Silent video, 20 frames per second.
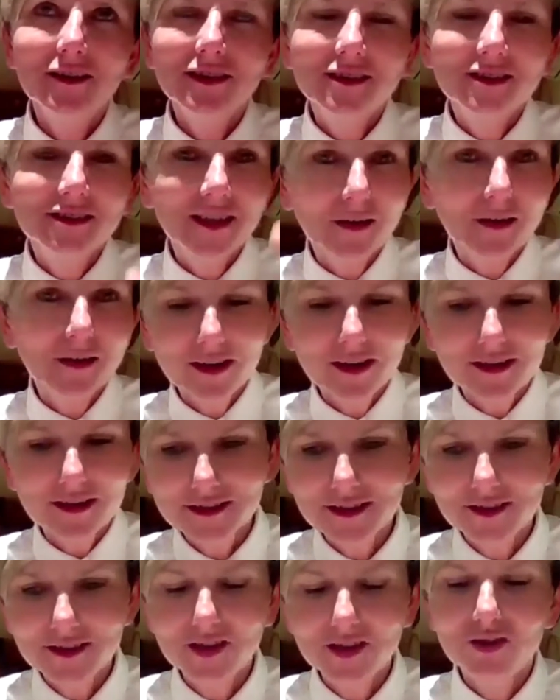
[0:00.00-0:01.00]
stuff out of
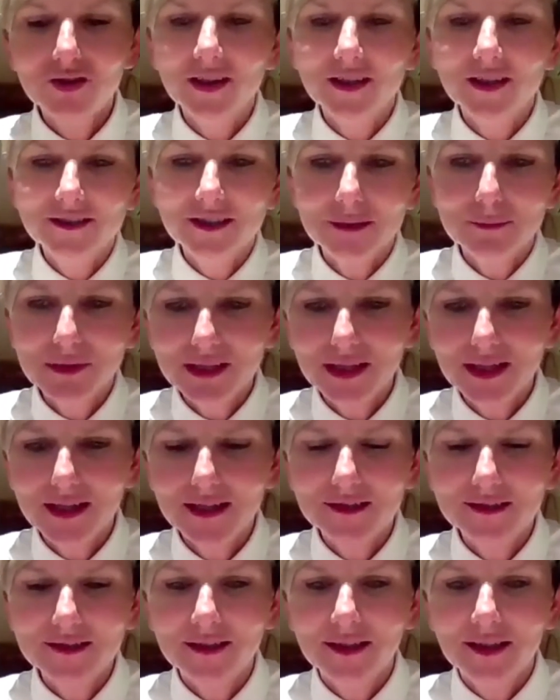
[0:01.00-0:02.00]
Sydney Trains,
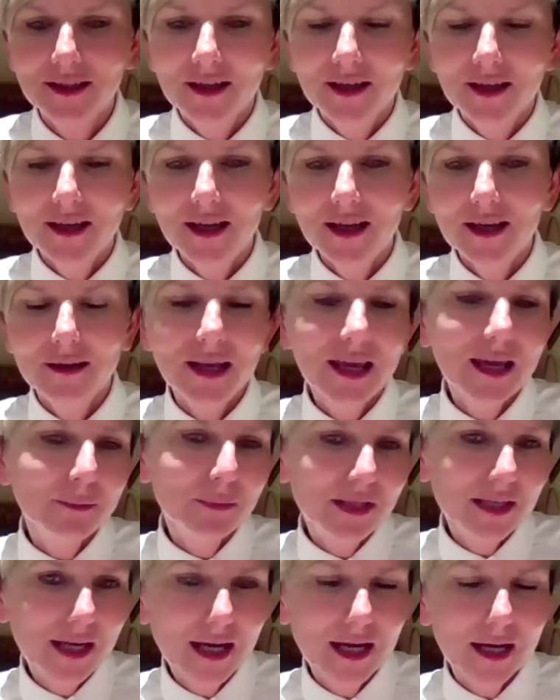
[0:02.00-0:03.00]
MTS and
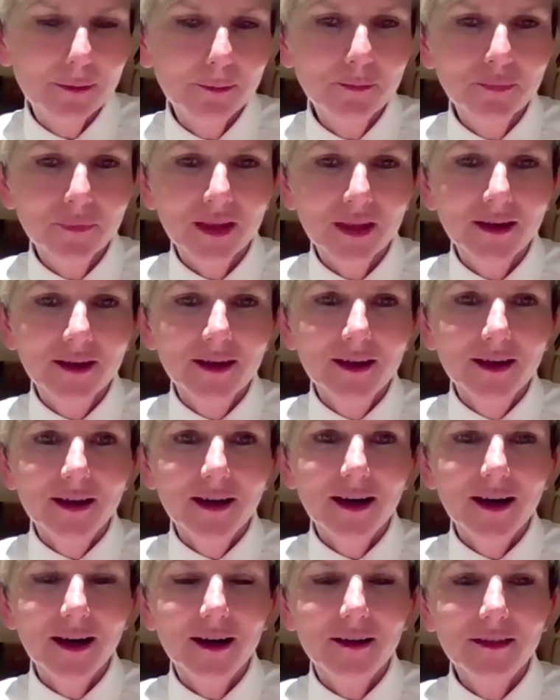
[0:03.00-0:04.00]
MTM,
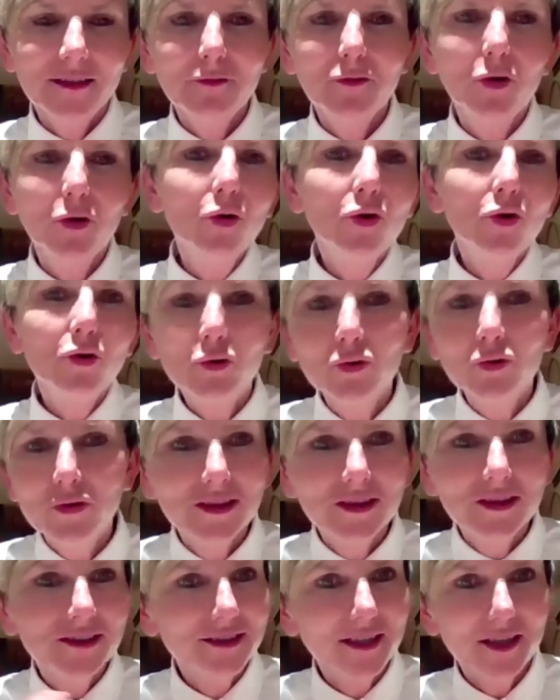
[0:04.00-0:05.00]
they've all got
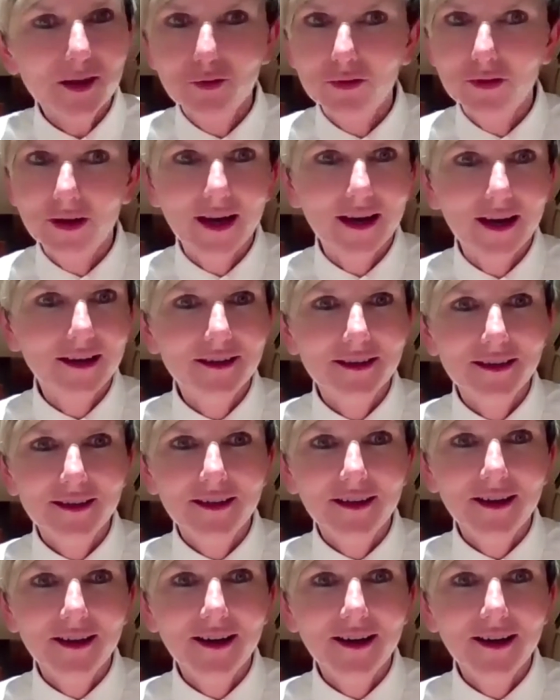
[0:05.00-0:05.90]
good things they're good at.